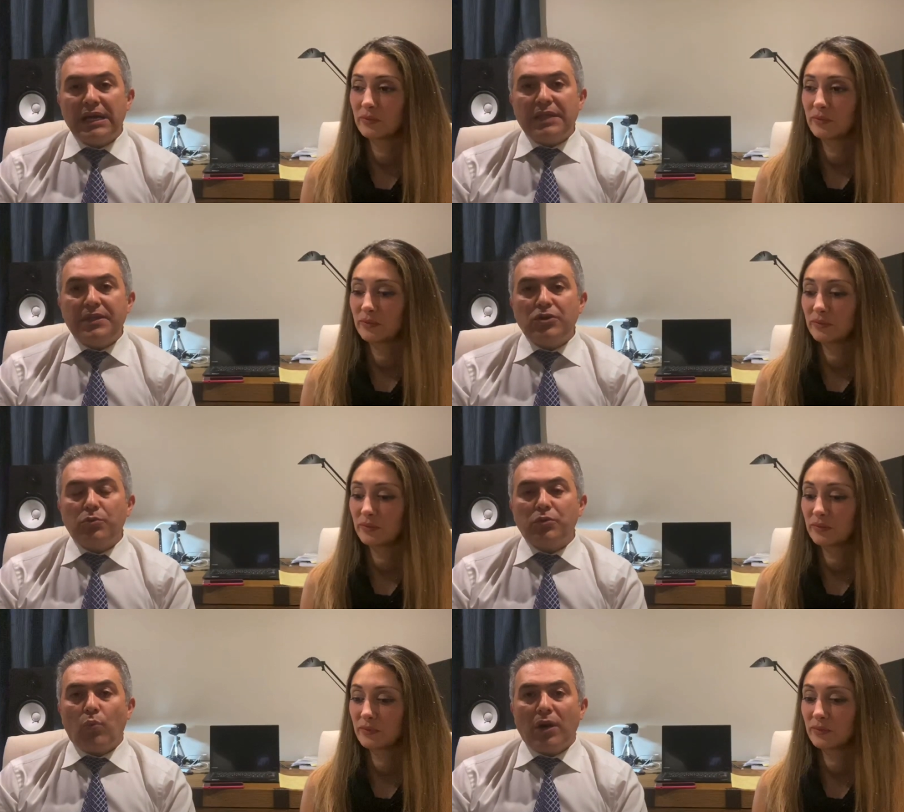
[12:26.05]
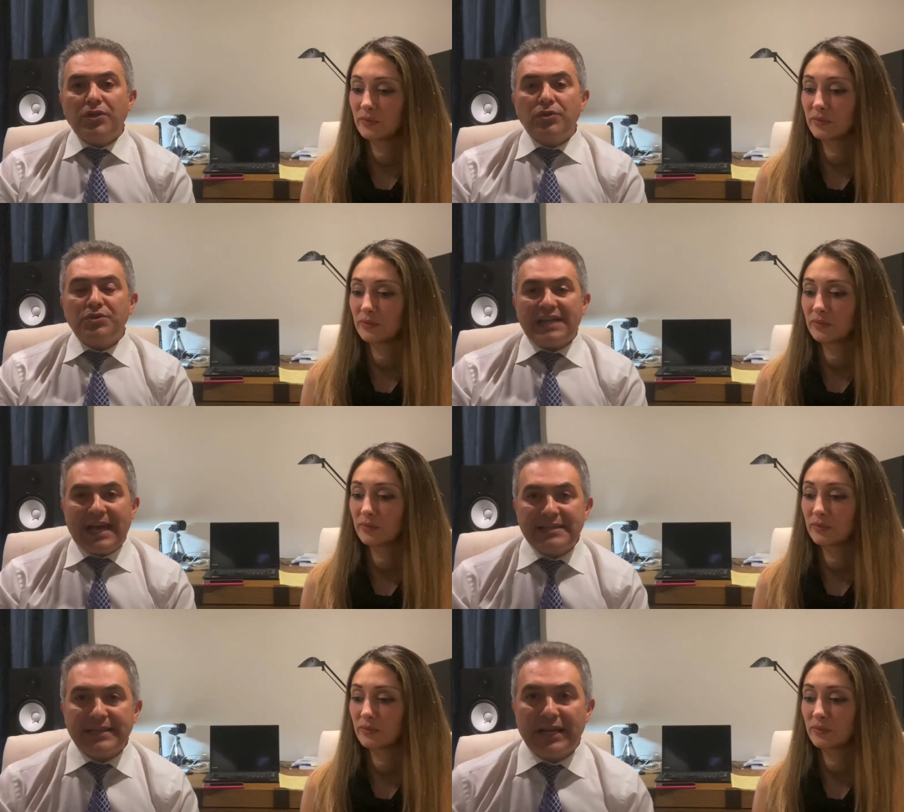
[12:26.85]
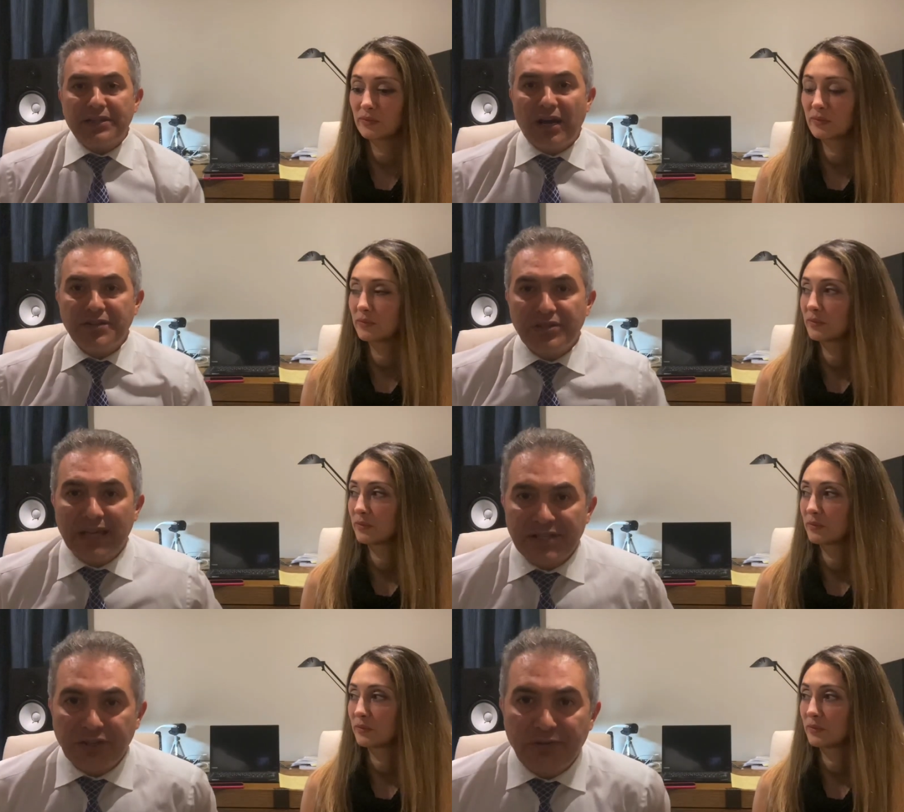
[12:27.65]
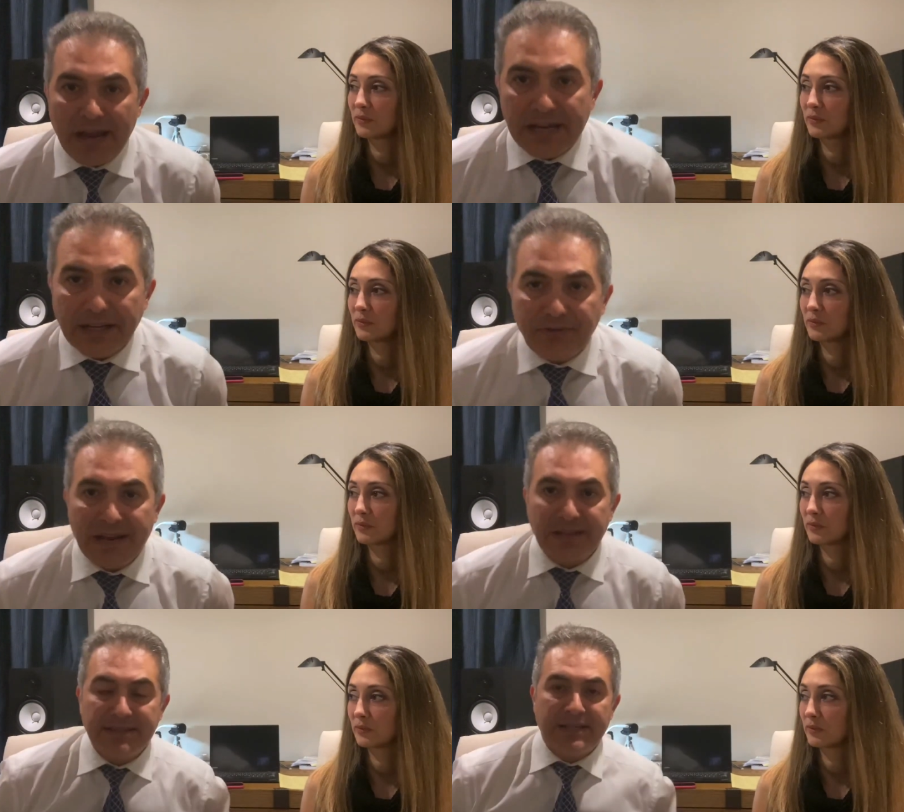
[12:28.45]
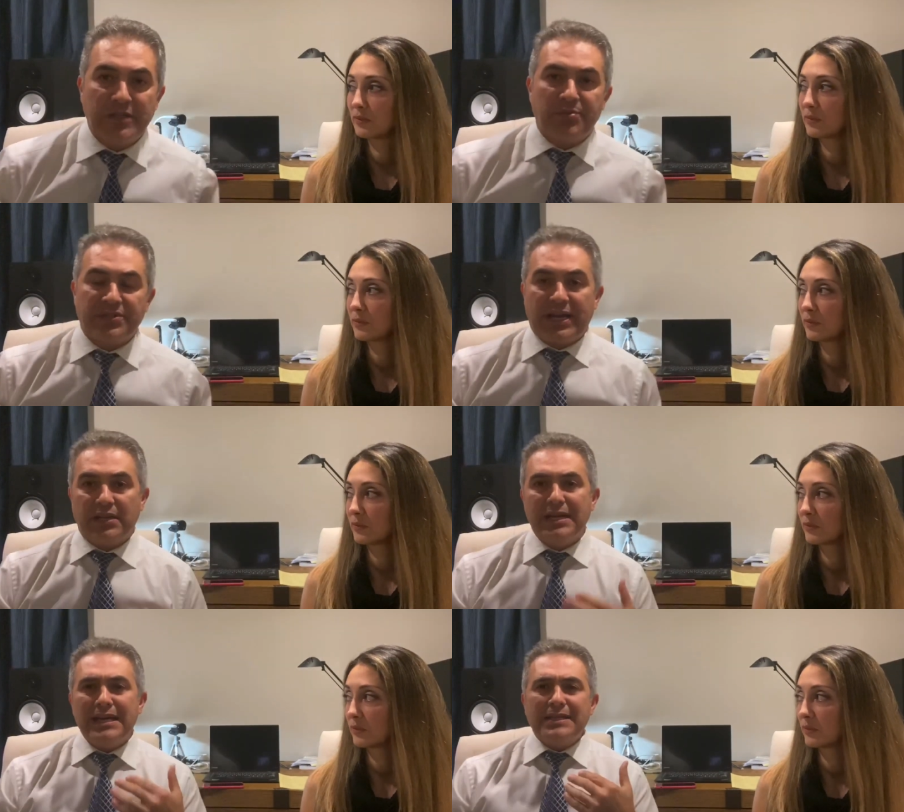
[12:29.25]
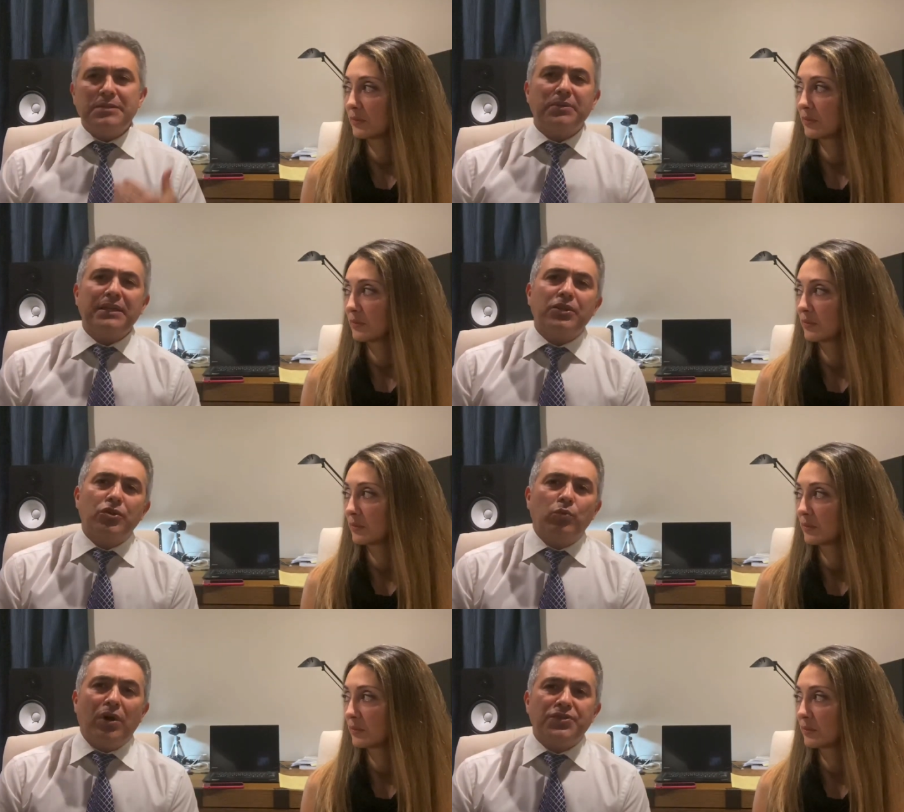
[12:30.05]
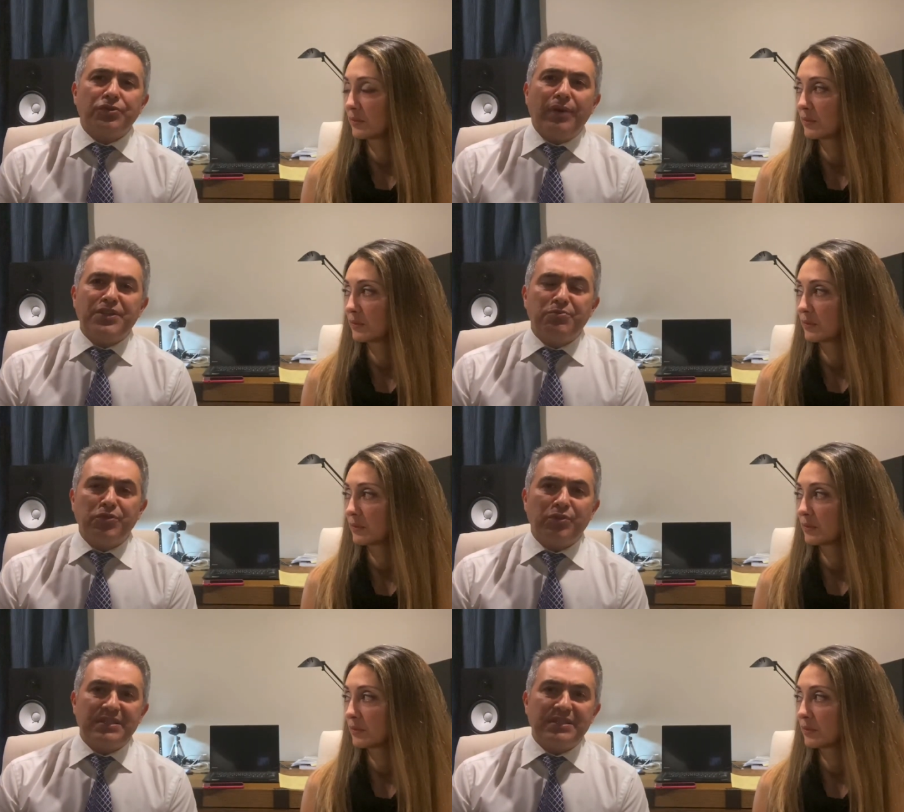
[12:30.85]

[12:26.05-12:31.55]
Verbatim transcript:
Speaker 1: then you would want to use hand sanitizer that has a gradient greater than 60%. Typically, the good ones are ranging between